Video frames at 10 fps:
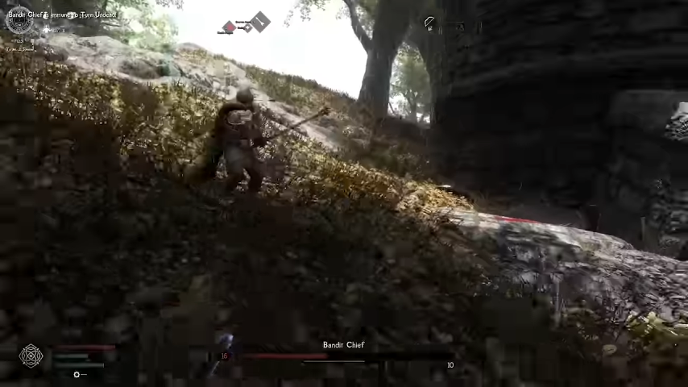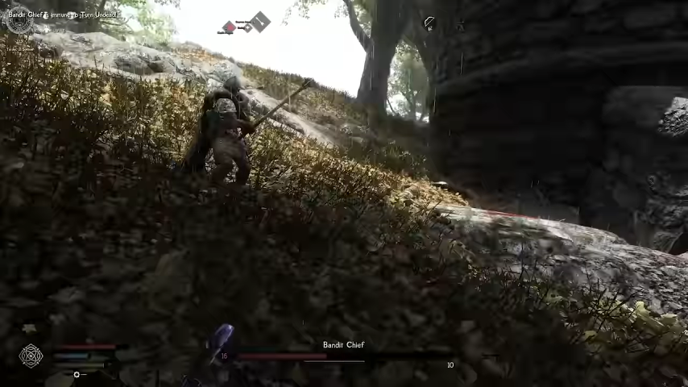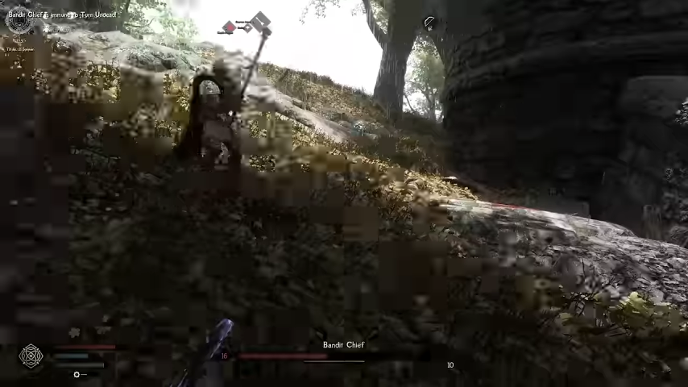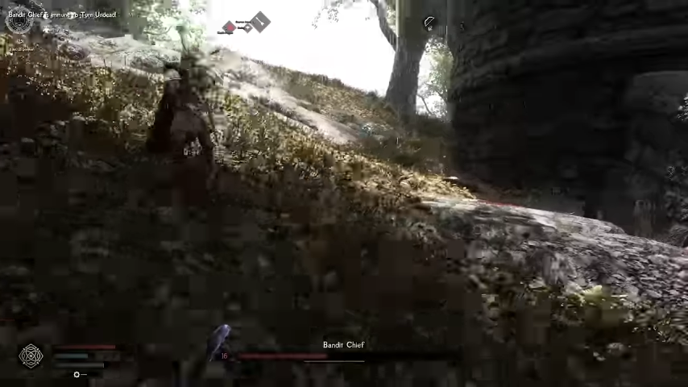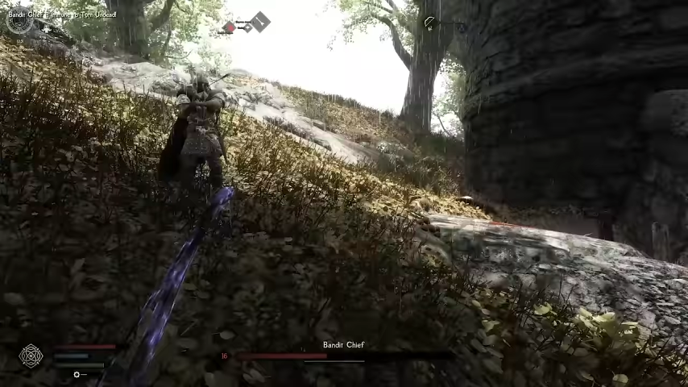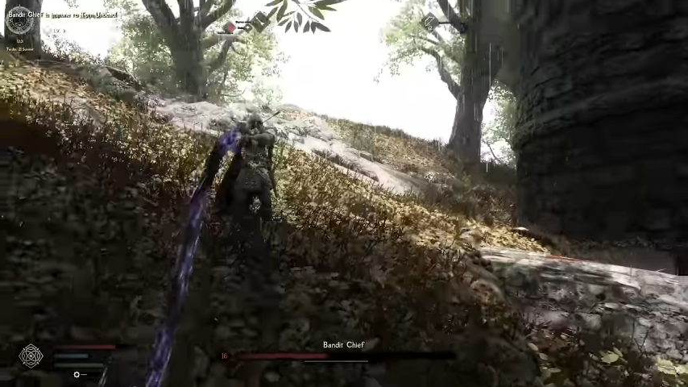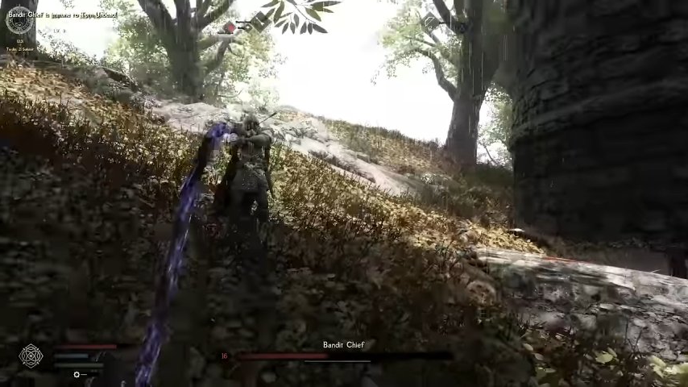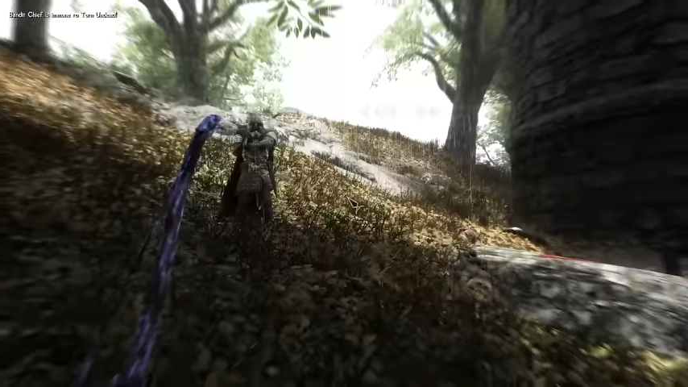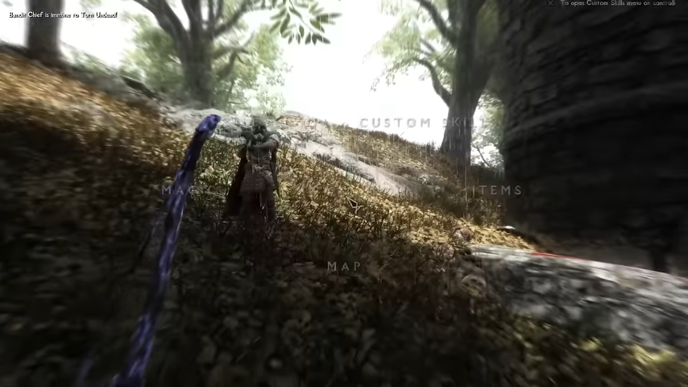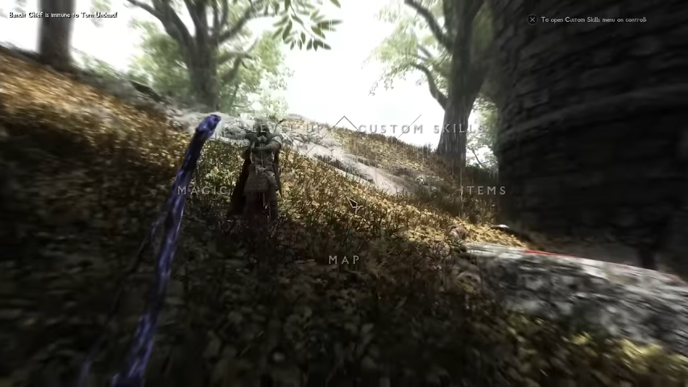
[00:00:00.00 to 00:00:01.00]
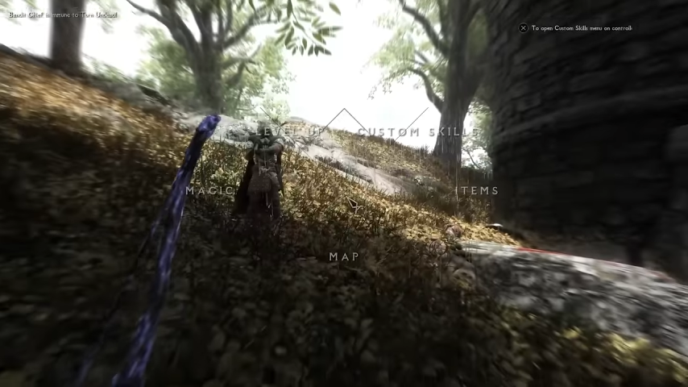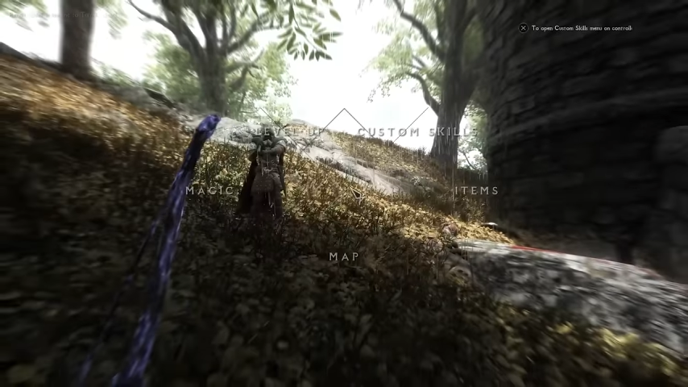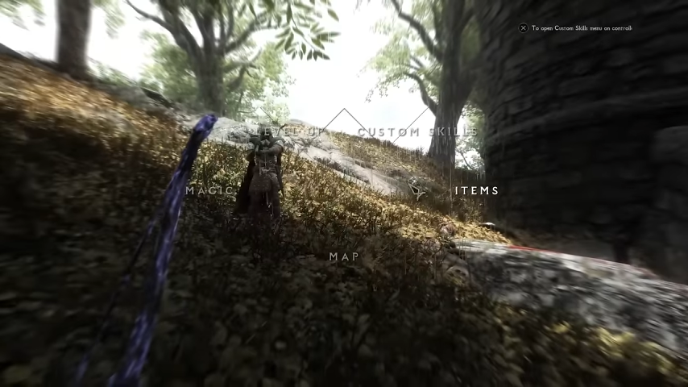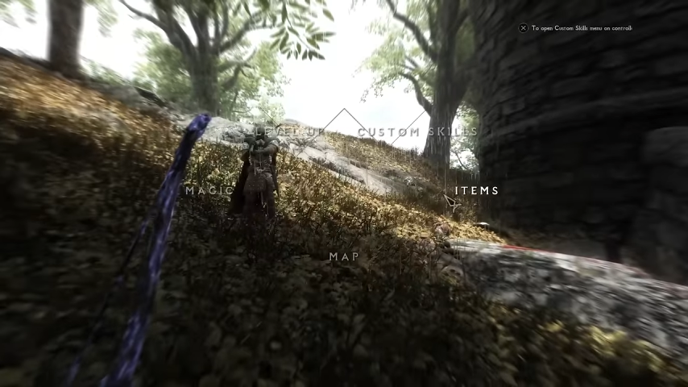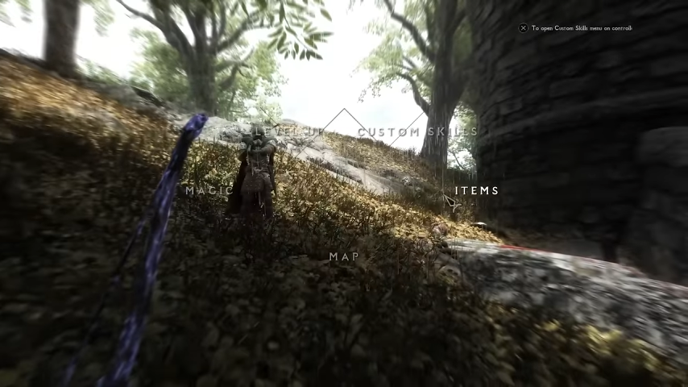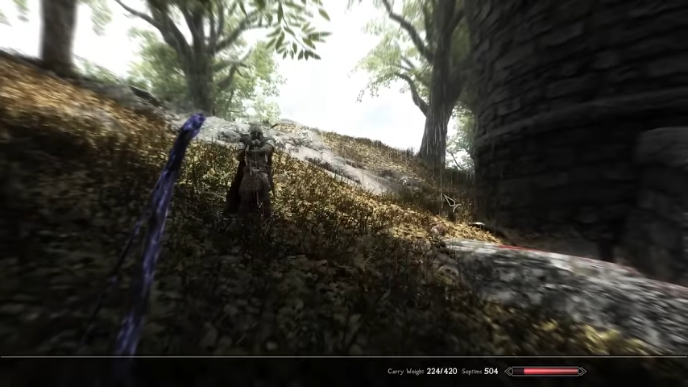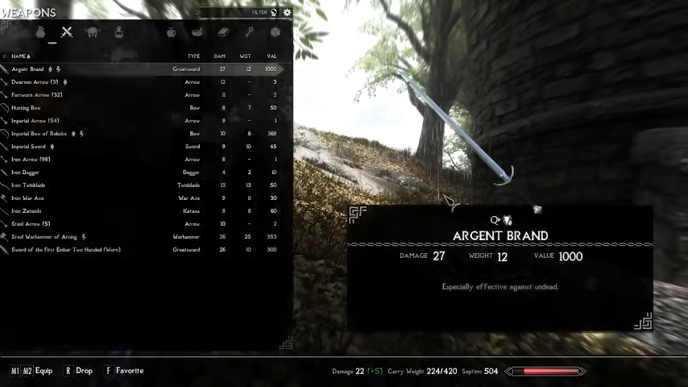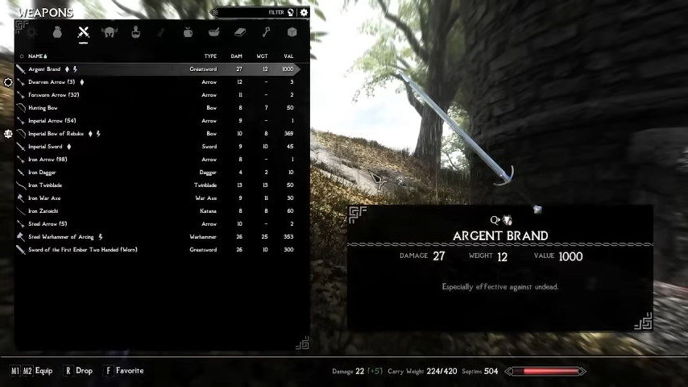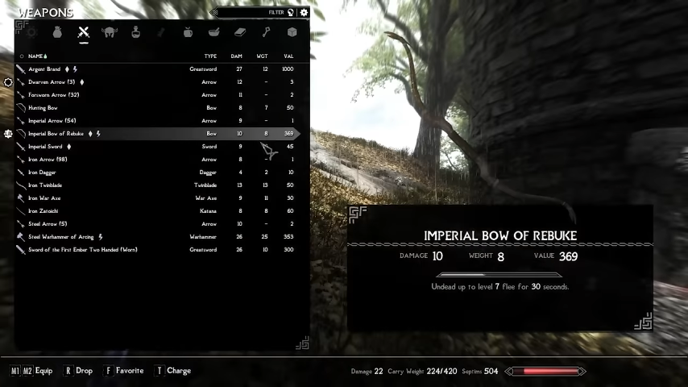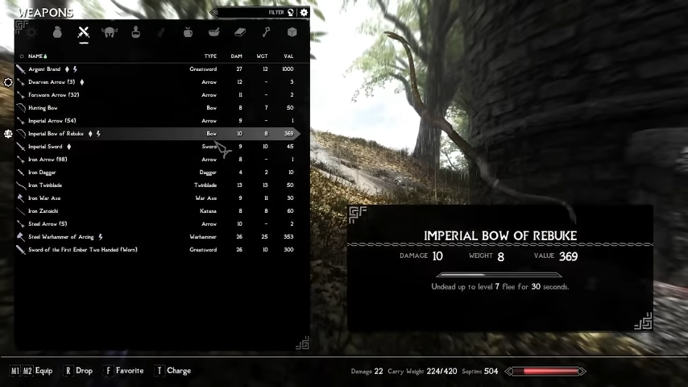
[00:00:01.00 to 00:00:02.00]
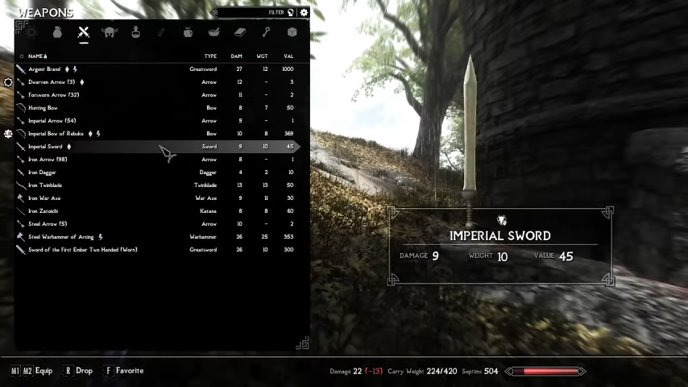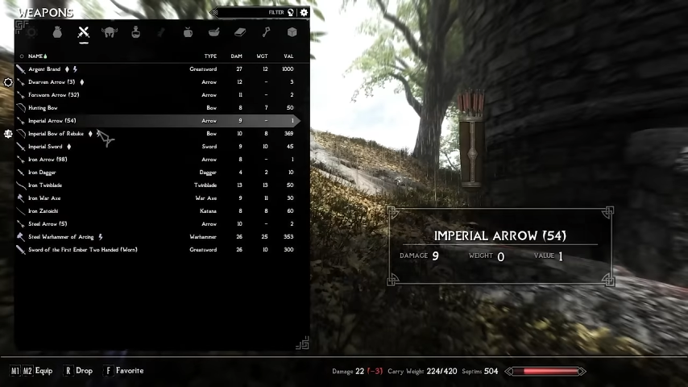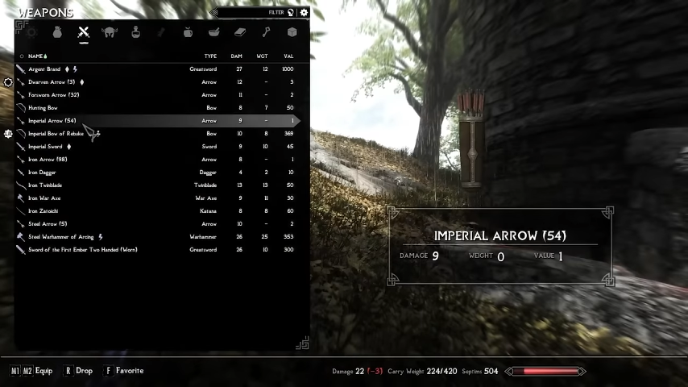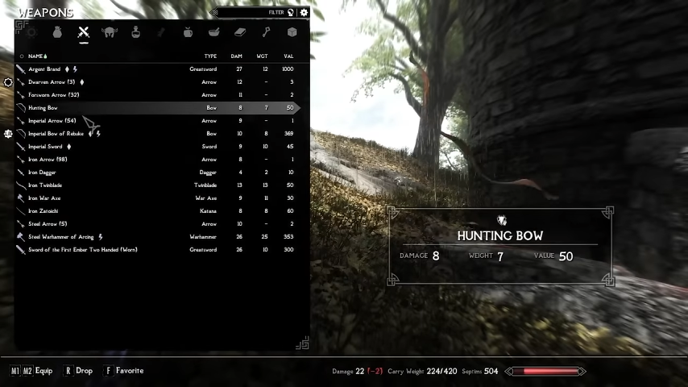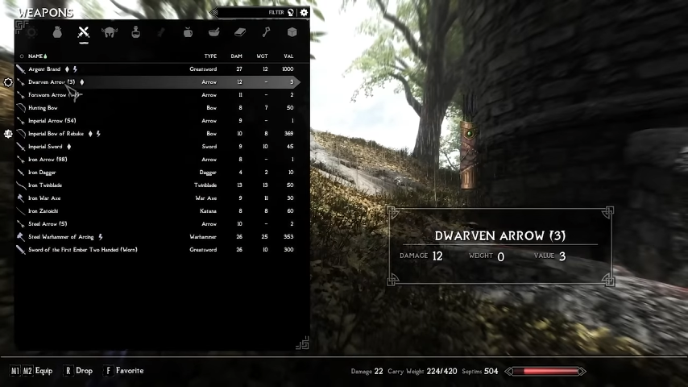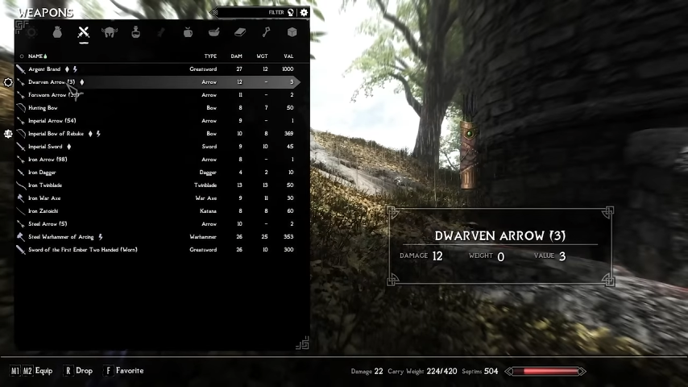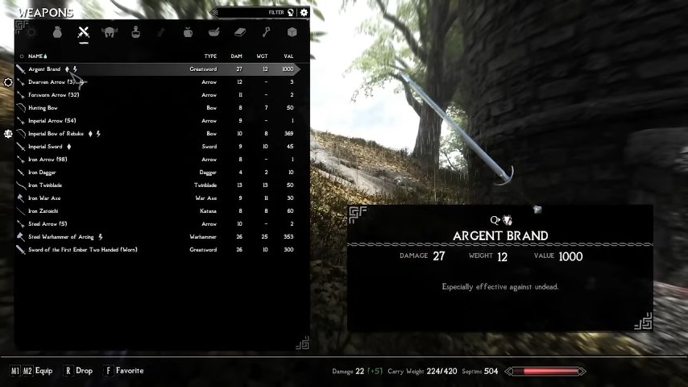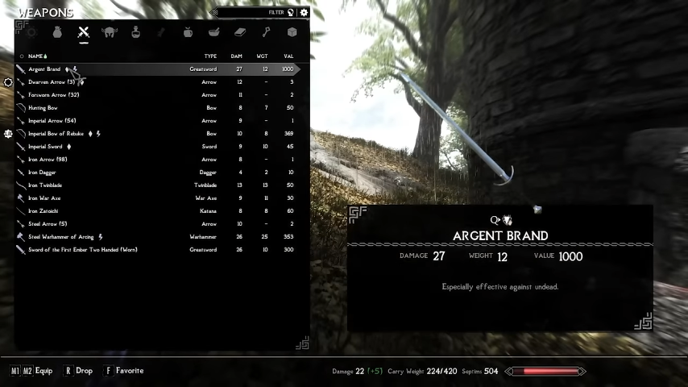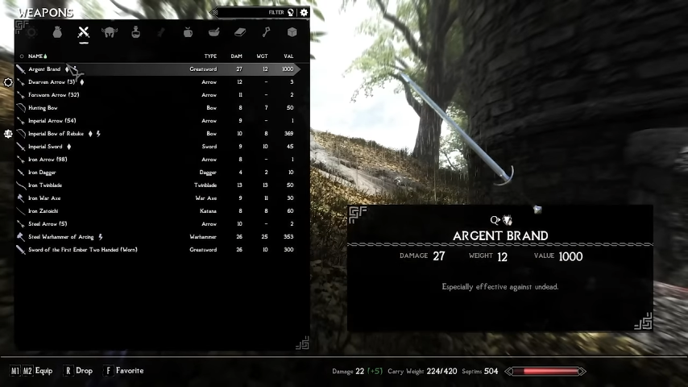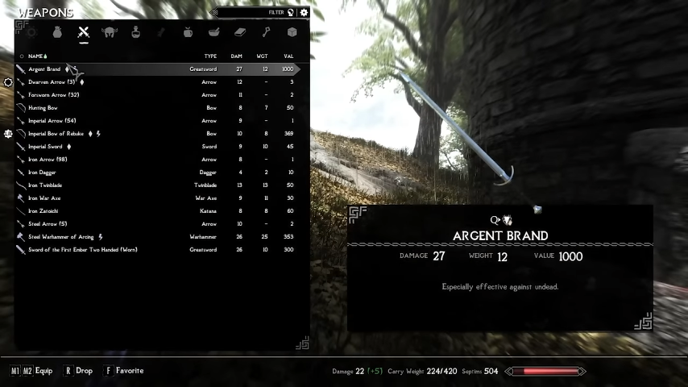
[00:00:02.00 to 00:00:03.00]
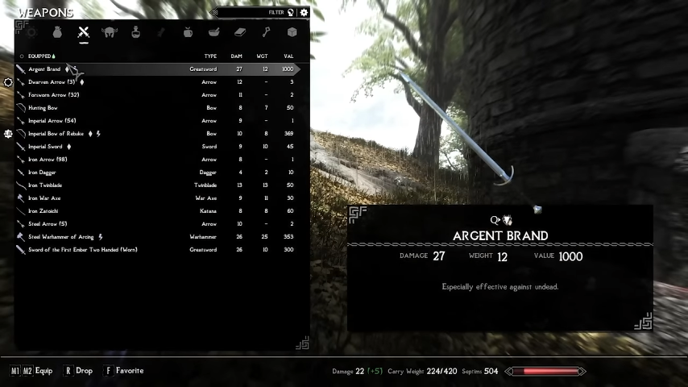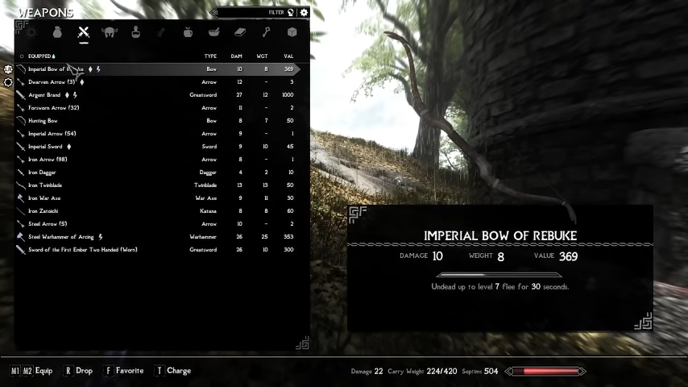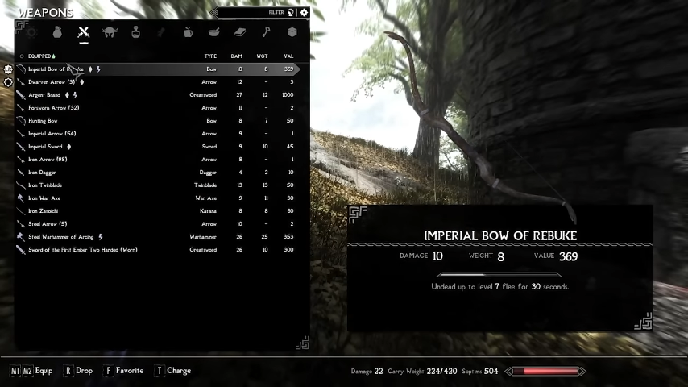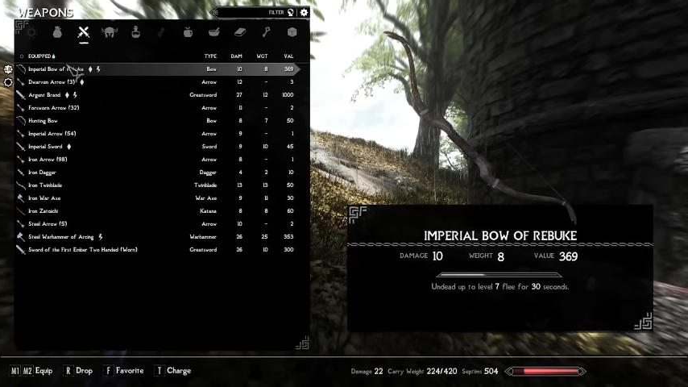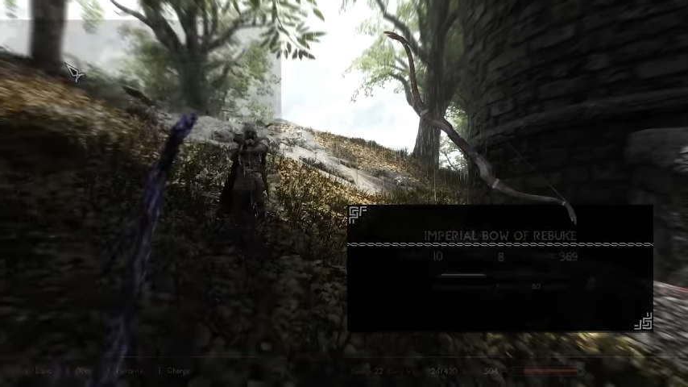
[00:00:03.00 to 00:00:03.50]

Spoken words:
Nobody's mouth can be seen.